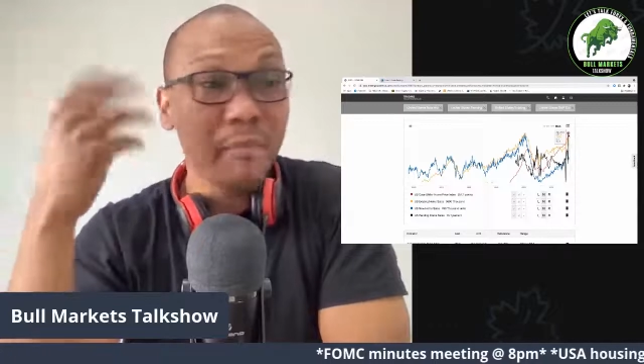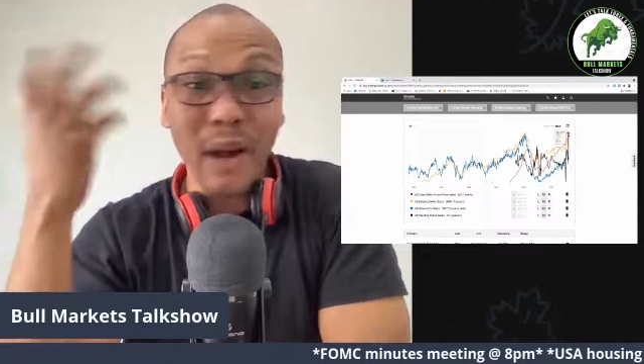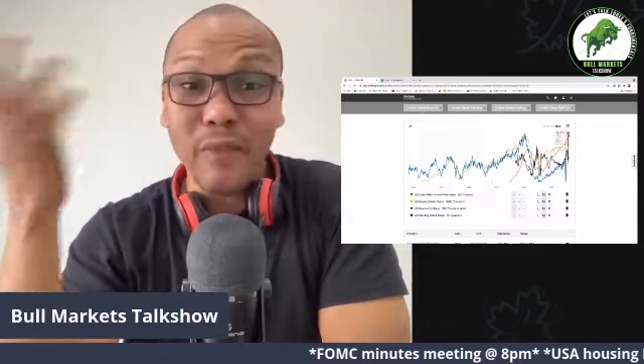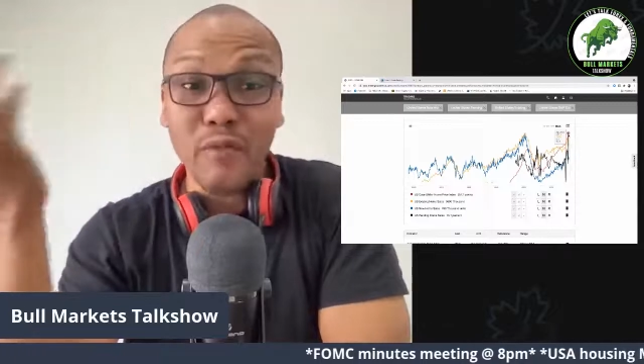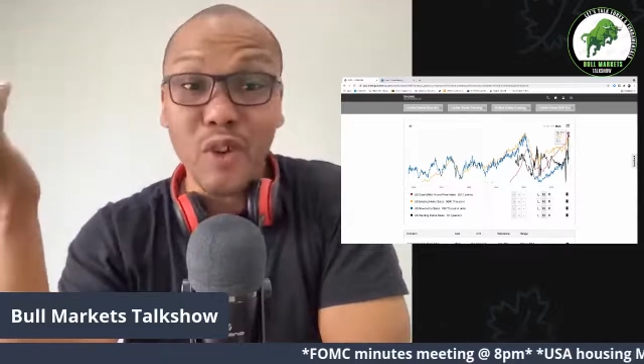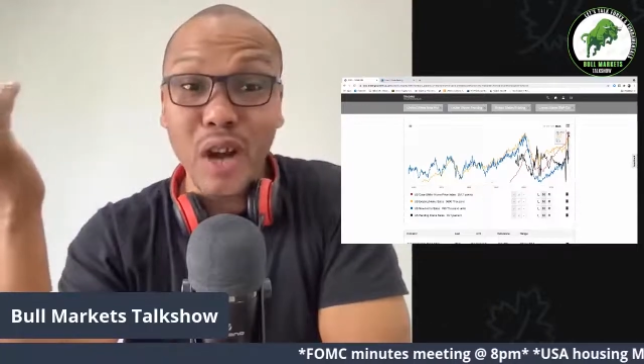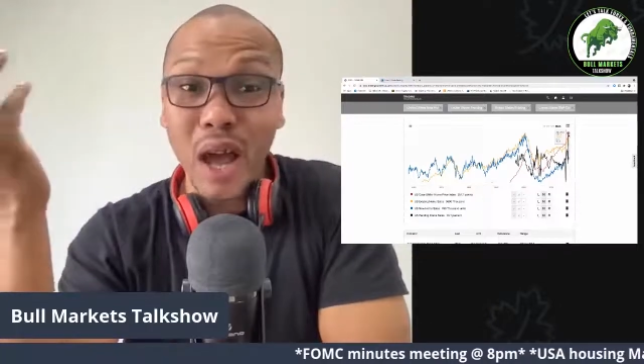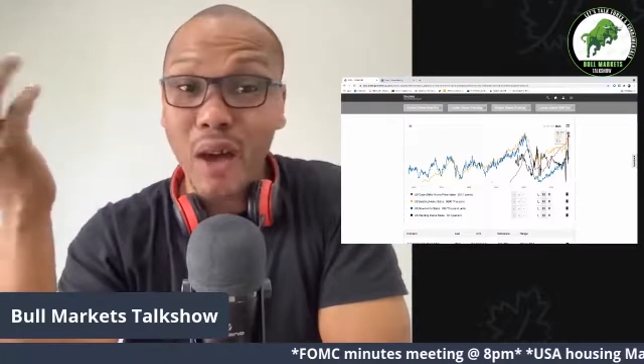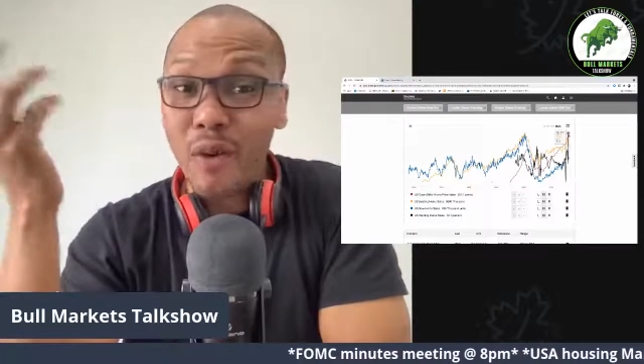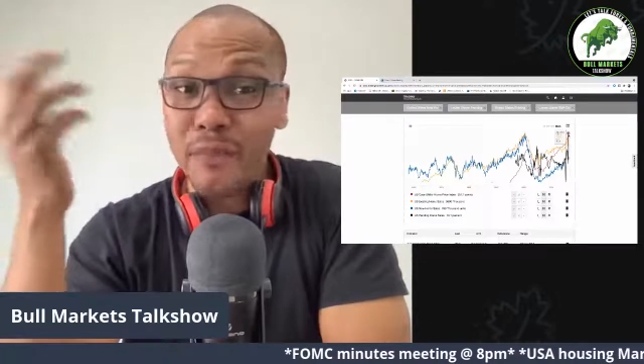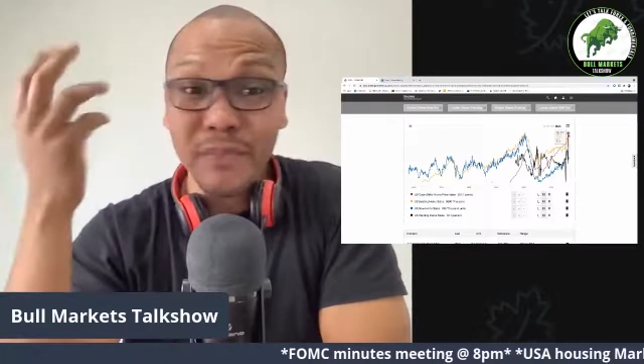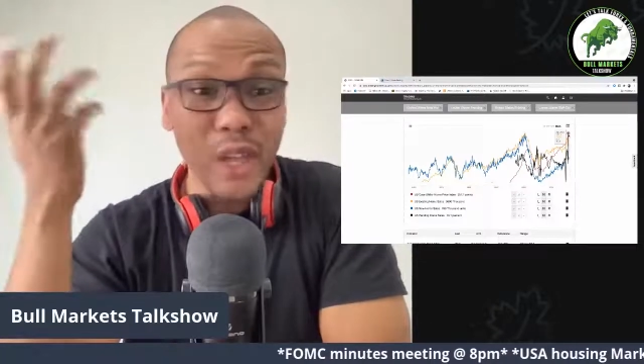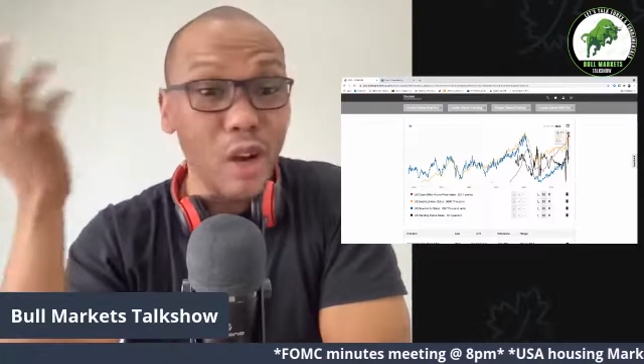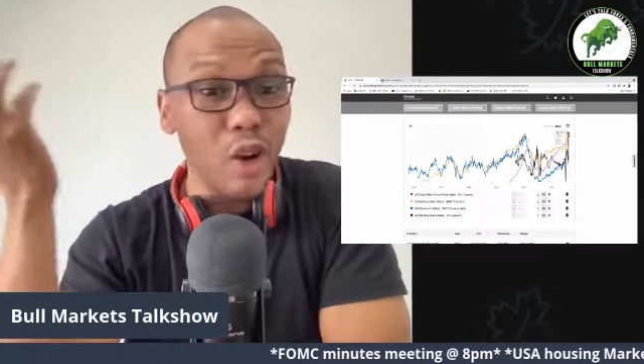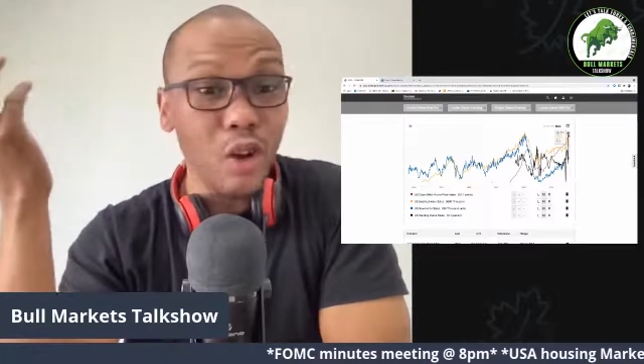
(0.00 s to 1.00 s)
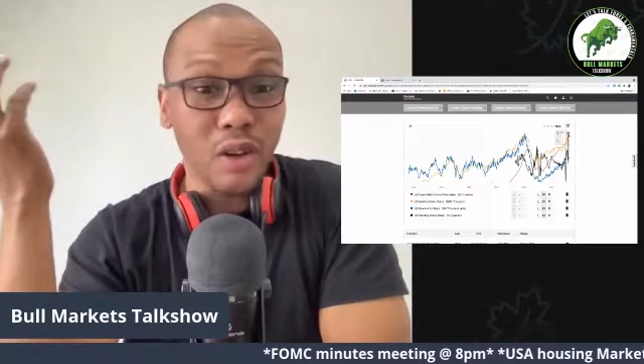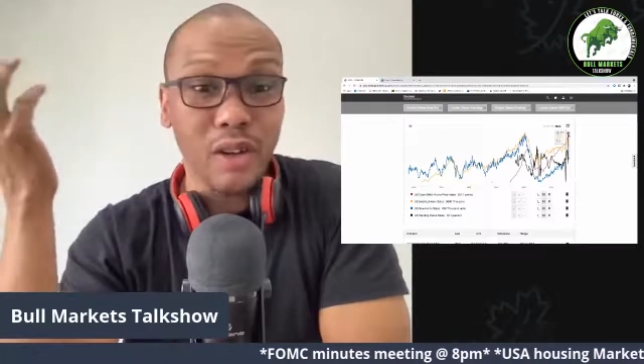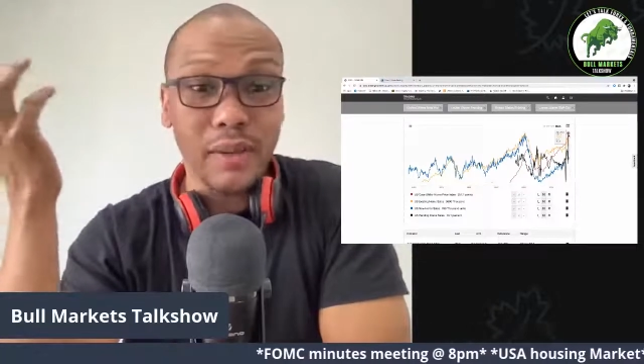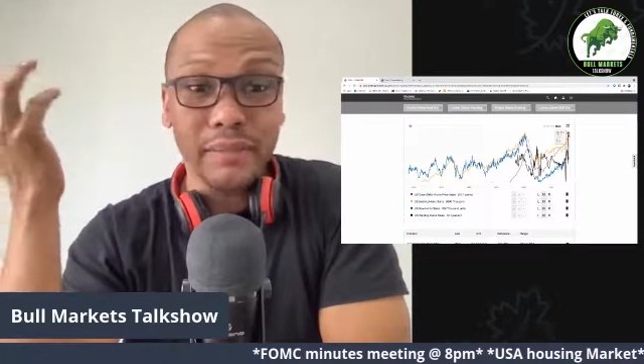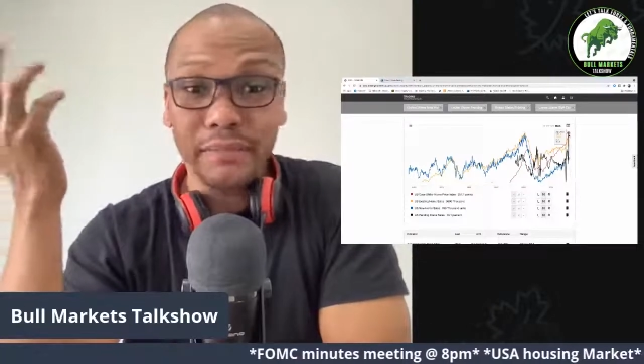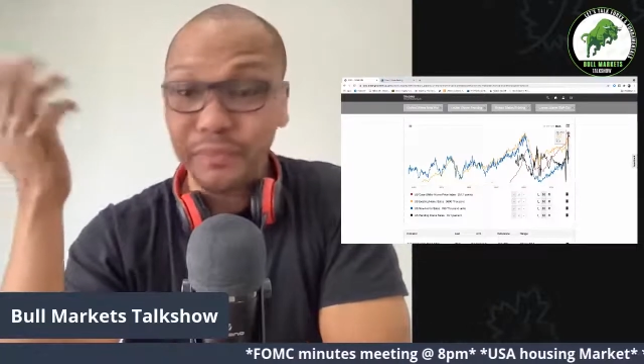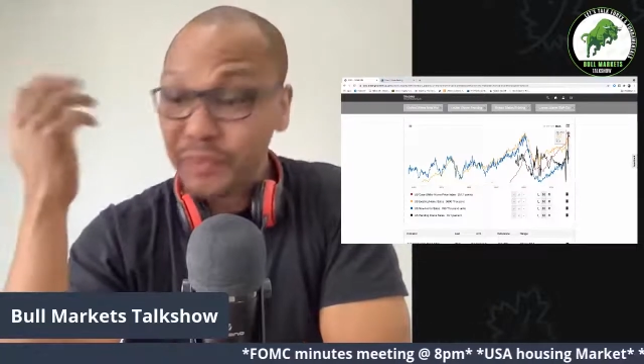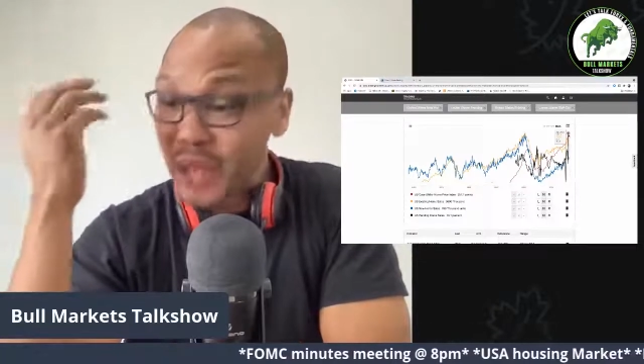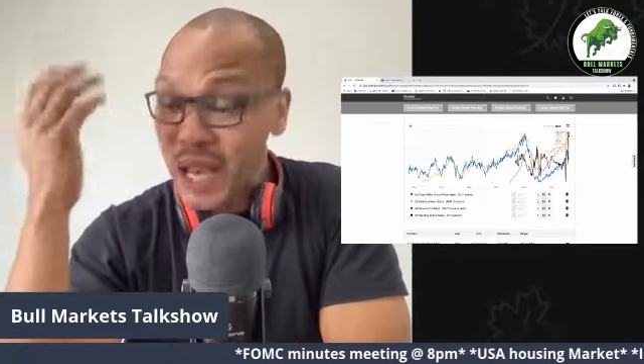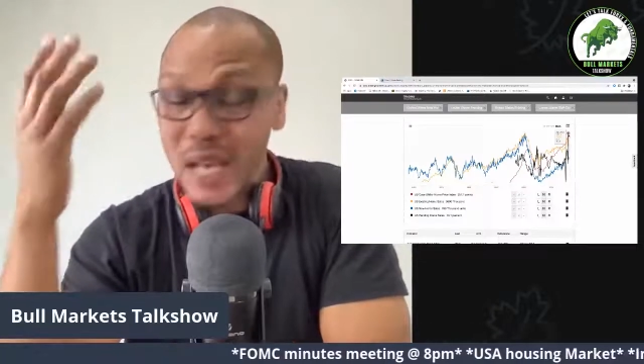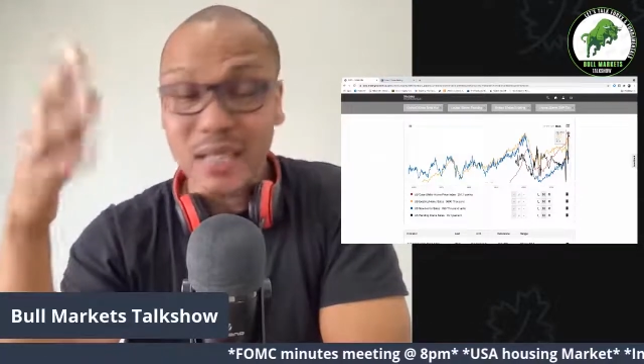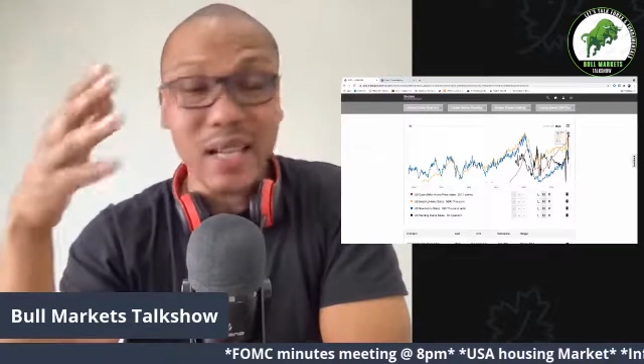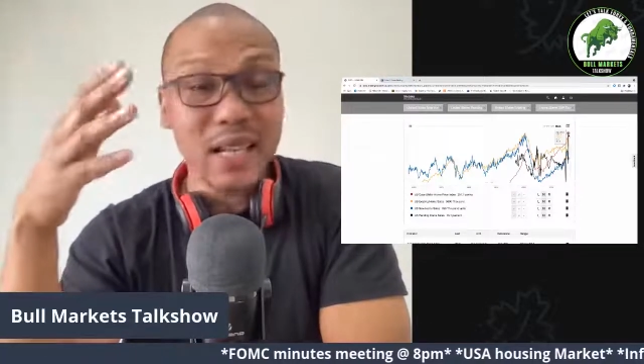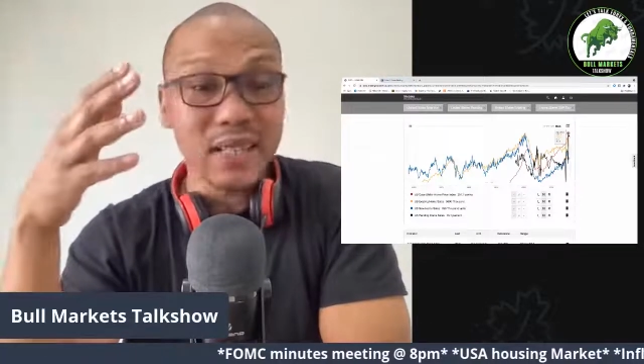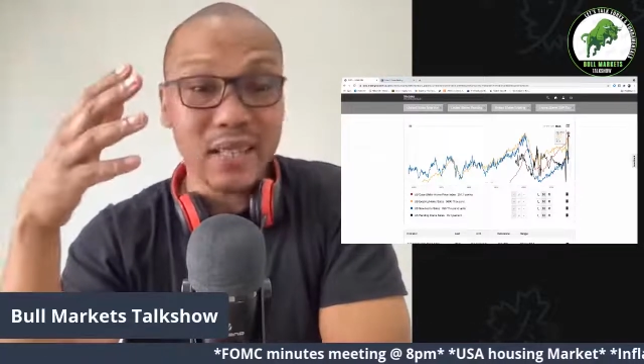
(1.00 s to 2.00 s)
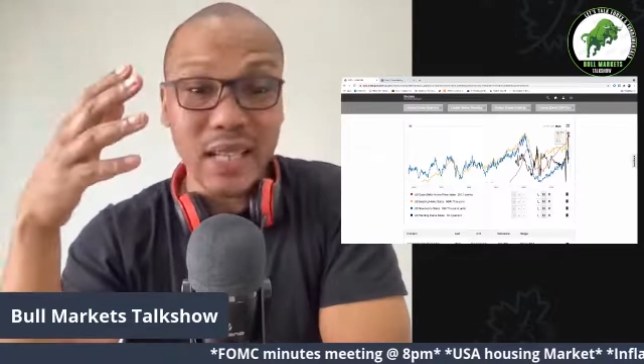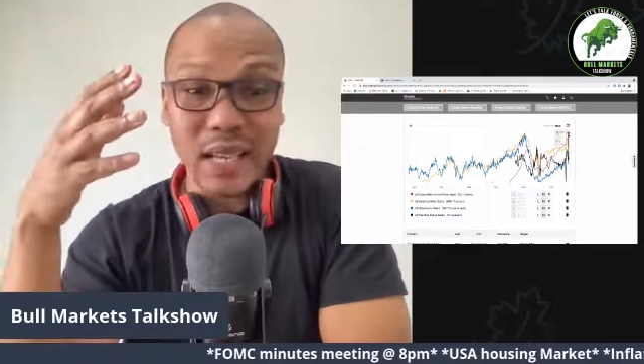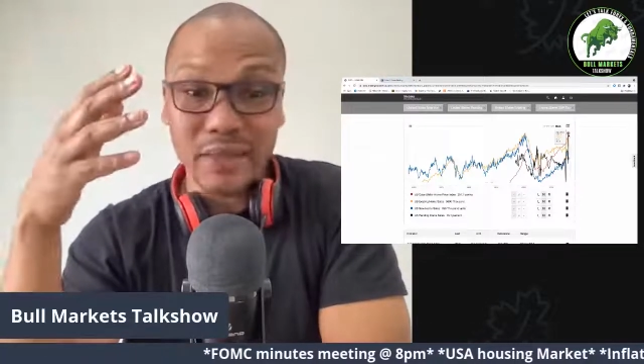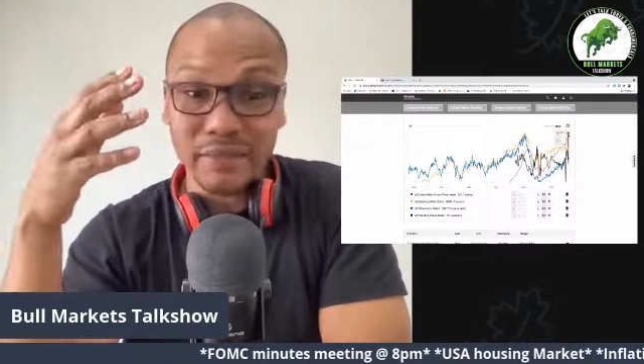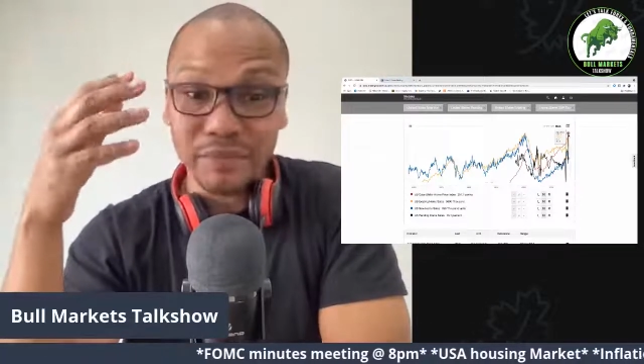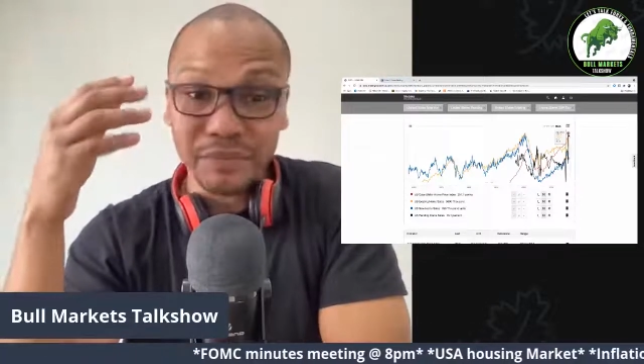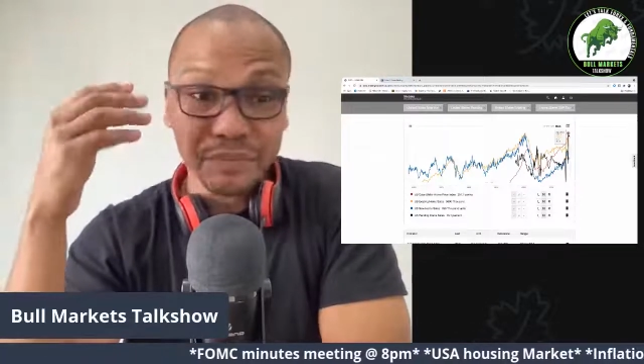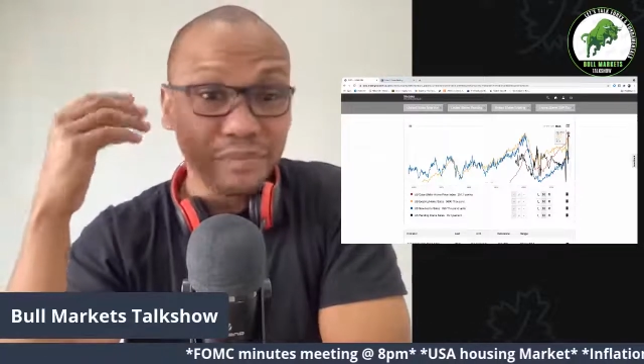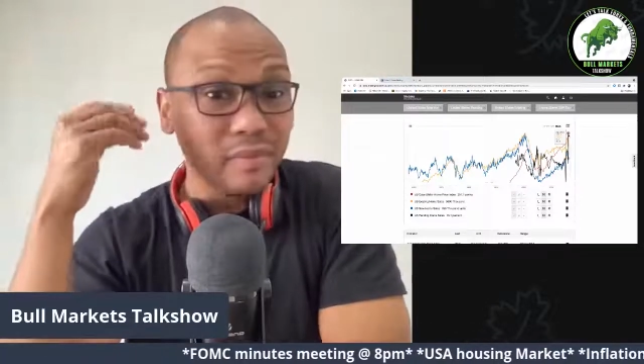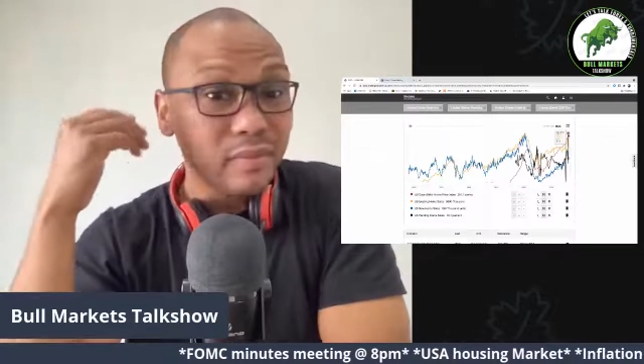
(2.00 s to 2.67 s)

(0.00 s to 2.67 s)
But for now, look, as I said,